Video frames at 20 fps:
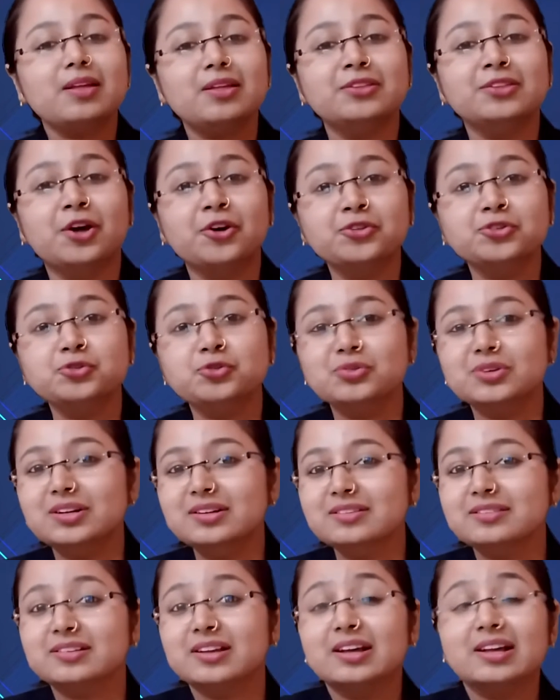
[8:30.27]
Now
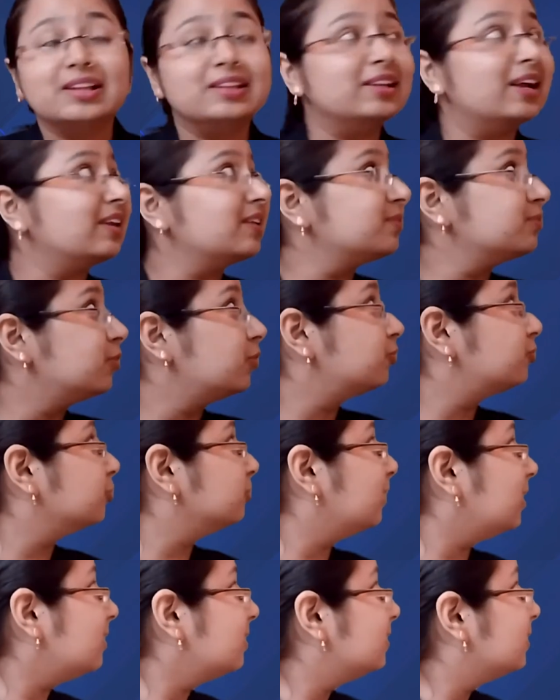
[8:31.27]
students, let's move to
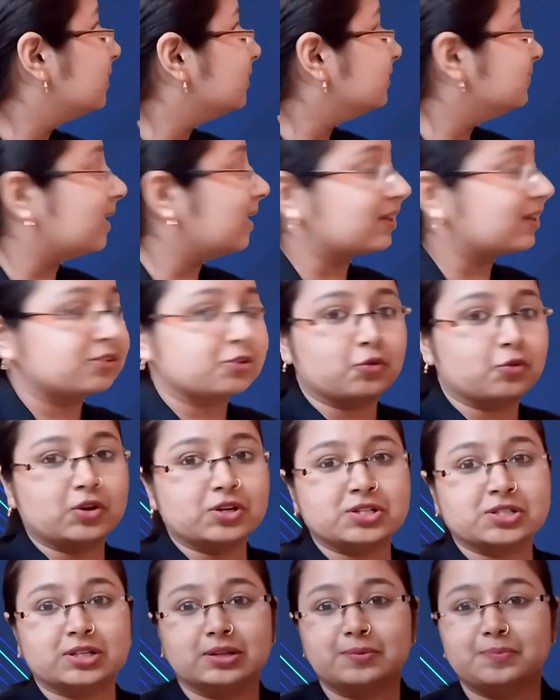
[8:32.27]
the next
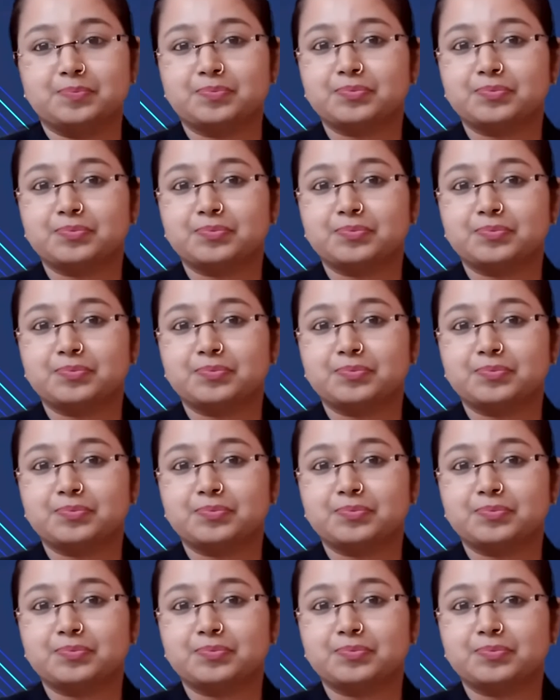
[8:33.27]
question.